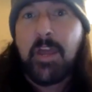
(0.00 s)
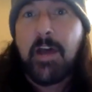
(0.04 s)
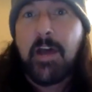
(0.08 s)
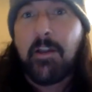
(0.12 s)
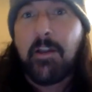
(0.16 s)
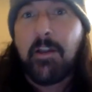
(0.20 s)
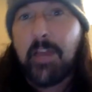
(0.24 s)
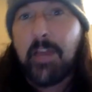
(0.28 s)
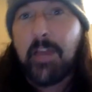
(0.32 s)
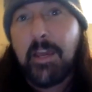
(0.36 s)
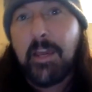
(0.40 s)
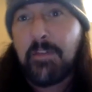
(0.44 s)

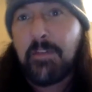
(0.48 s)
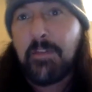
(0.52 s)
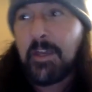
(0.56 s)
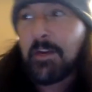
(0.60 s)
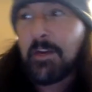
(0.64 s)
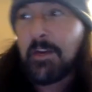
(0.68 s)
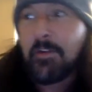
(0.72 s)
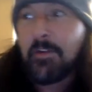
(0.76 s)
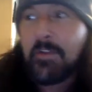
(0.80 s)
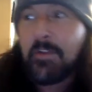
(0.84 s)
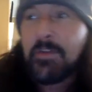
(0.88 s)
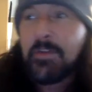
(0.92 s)
LA
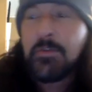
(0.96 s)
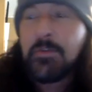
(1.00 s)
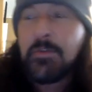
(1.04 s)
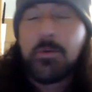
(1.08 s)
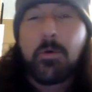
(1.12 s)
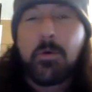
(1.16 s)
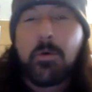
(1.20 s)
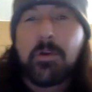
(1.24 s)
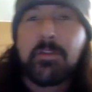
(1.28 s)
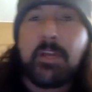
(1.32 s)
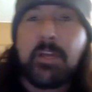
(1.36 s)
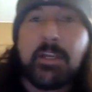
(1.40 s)
thing or the New
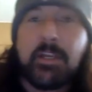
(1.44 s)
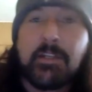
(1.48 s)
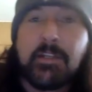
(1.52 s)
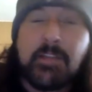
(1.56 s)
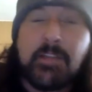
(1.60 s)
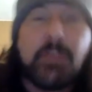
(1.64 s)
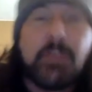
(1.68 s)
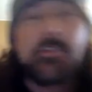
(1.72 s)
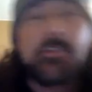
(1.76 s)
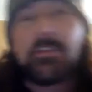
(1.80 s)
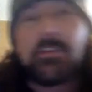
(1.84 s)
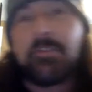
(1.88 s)
York thing
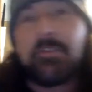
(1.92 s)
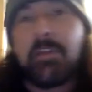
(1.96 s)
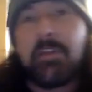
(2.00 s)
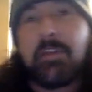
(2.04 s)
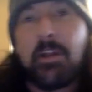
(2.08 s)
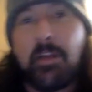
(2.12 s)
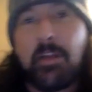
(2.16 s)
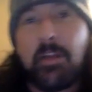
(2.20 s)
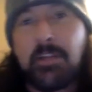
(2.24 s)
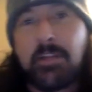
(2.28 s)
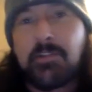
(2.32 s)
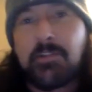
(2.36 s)
is. I used to live in
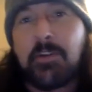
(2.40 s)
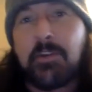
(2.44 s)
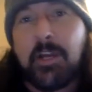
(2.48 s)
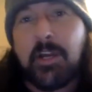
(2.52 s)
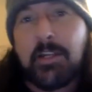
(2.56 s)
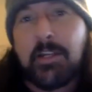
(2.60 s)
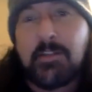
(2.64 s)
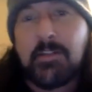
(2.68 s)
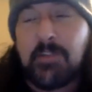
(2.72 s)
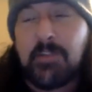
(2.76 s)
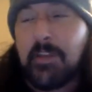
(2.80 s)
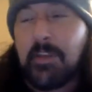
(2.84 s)
LA, so I
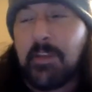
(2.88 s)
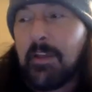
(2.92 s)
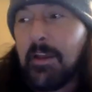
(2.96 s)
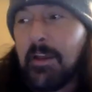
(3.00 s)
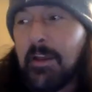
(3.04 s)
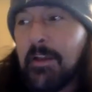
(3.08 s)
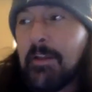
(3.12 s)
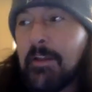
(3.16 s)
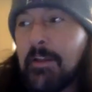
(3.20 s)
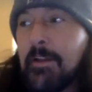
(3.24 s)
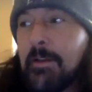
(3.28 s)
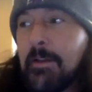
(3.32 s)
can say
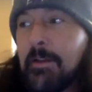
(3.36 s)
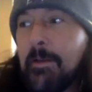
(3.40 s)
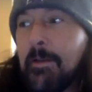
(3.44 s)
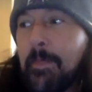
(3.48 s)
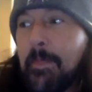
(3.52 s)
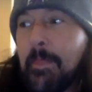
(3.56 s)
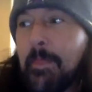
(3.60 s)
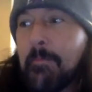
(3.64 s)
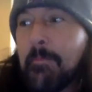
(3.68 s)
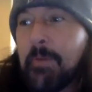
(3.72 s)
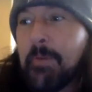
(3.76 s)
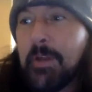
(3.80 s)
that.
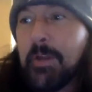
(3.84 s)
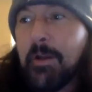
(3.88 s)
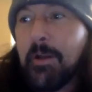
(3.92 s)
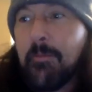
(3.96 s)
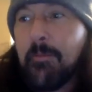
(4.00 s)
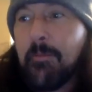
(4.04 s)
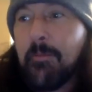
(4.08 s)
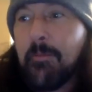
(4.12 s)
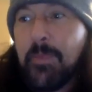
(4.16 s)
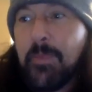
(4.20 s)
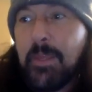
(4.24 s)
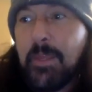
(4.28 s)
But
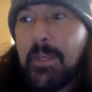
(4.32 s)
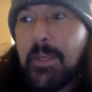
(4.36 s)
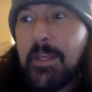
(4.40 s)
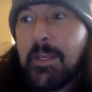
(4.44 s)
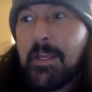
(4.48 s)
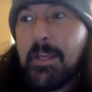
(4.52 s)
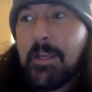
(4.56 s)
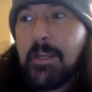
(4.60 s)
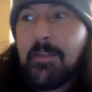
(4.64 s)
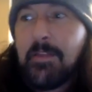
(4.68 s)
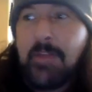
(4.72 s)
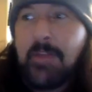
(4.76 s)

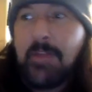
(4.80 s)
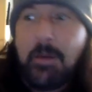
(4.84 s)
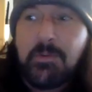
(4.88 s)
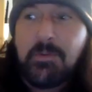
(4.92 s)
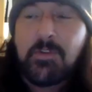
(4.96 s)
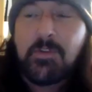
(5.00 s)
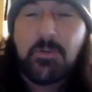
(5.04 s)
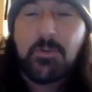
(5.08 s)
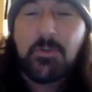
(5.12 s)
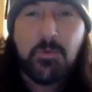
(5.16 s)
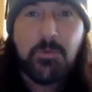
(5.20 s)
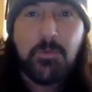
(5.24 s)
that
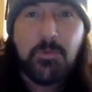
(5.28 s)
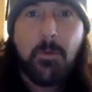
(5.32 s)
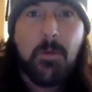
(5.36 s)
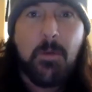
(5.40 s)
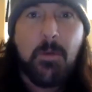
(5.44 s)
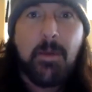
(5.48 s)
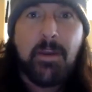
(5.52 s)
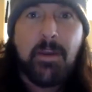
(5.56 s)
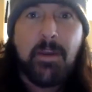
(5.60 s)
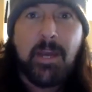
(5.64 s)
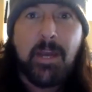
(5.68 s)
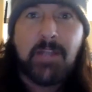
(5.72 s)
was the cool part
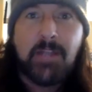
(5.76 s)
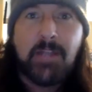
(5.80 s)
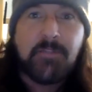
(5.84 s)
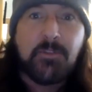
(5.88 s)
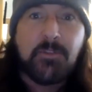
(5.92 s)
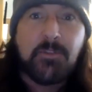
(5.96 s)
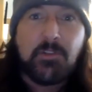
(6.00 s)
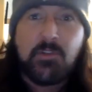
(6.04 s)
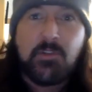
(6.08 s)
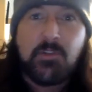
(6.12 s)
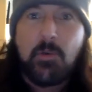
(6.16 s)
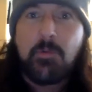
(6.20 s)
about
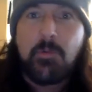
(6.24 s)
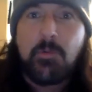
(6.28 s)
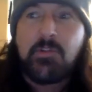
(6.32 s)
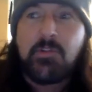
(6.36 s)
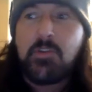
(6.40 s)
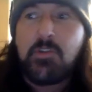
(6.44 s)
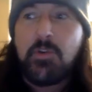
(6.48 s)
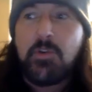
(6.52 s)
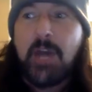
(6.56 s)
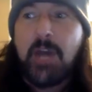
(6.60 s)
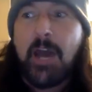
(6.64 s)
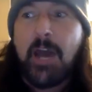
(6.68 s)
Nashville is it
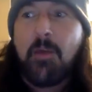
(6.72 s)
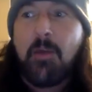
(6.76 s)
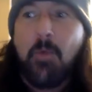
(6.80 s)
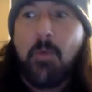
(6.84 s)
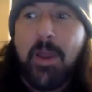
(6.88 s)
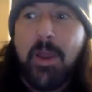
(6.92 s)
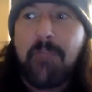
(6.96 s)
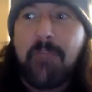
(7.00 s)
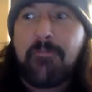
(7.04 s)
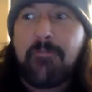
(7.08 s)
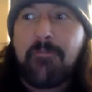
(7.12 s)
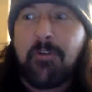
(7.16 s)
was you got
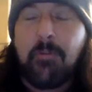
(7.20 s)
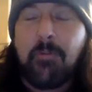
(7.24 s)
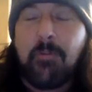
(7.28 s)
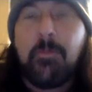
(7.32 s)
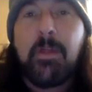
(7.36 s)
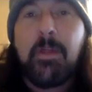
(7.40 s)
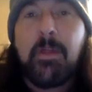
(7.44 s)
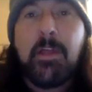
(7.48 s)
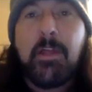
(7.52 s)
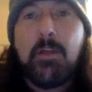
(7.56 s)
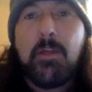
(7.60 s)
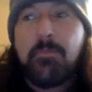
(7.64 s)
away
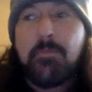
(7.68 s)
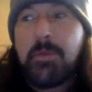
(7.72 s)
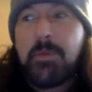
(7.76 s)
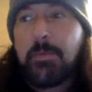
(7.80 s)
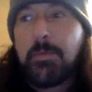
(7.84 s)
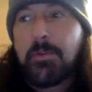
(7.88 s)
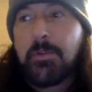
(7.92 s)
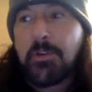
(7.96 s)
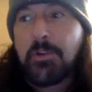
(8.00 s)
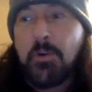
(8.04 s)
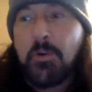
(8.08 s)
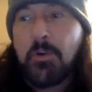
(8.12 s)
from
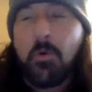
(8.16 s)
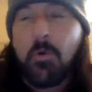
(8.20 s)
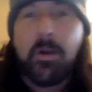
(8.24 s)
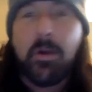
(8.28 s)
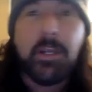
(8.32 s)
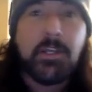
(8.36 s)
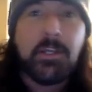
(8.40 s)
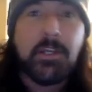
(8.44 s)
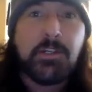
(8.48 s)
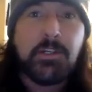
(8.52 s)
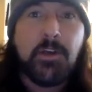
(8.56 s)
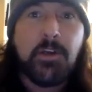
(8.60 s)
people
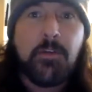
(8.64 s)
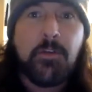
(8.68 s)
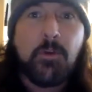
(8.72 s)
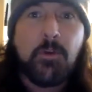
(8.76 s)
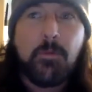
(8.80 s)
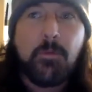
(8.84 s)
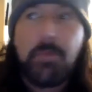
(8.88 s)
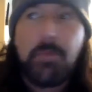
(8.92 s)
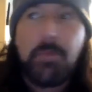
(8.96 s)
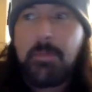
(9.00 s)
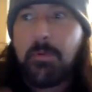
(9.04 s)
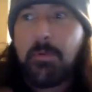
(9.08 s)
ignoring each other
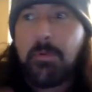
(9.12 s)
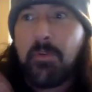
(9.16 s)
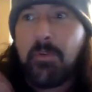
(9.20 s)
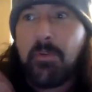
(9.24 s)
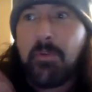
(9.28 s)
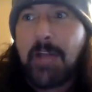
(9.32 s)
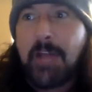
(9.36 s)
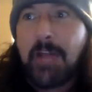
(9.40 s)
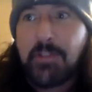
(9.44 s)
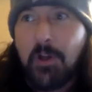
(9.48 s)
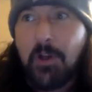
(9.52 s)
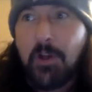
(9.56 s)
or people
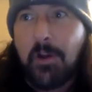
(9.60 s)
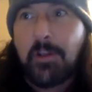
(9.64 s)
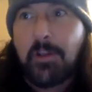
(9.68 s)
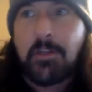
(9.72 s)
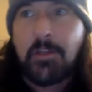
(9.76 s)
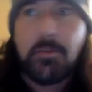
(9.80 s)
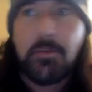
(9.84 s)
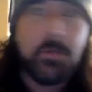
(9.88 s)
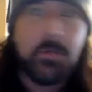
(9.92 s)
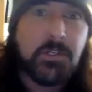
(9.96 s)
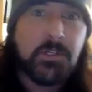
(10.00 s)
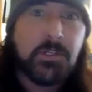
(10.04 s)
not
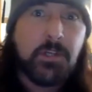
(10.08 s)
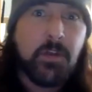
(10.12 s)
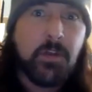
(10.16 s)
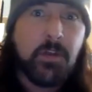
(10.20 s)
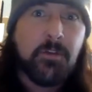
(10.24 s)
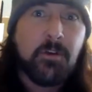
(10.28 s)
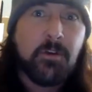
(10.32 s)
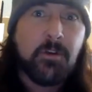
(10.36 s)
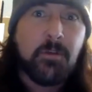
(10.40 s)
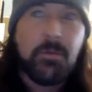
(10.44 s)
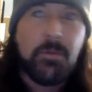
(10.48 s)
talking to each other.